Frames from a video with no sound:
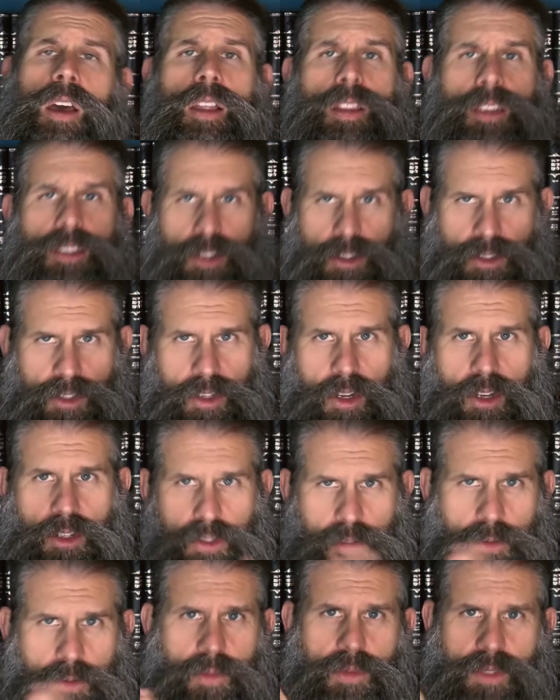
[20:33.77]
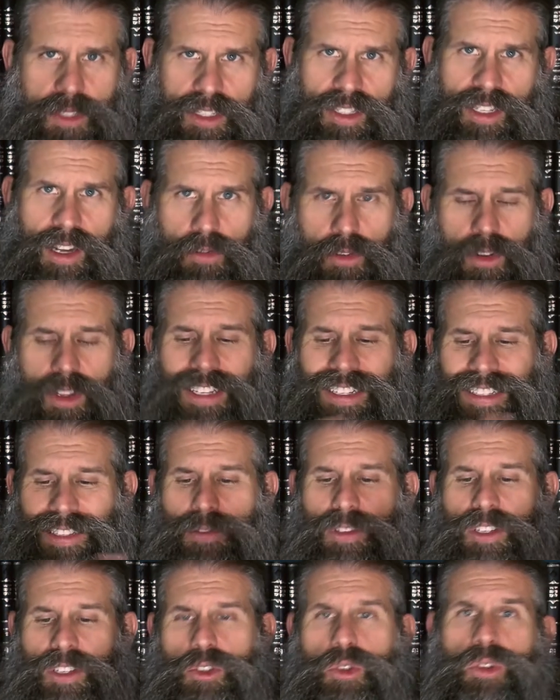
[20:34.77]
This also goes from several
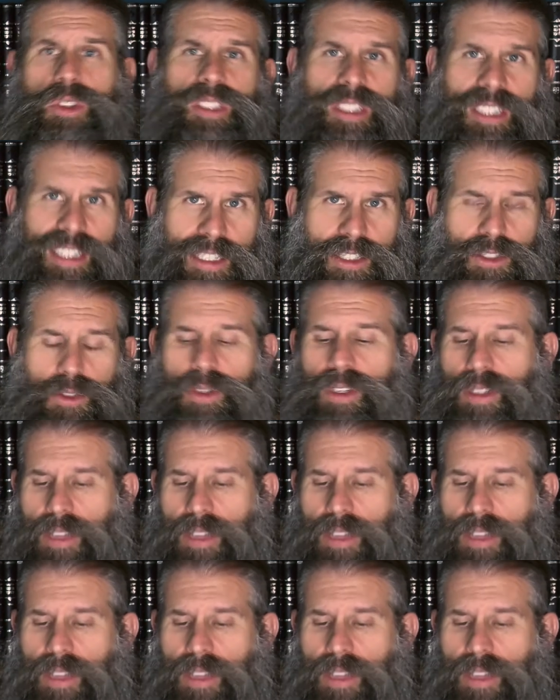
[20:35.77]
individuals in history,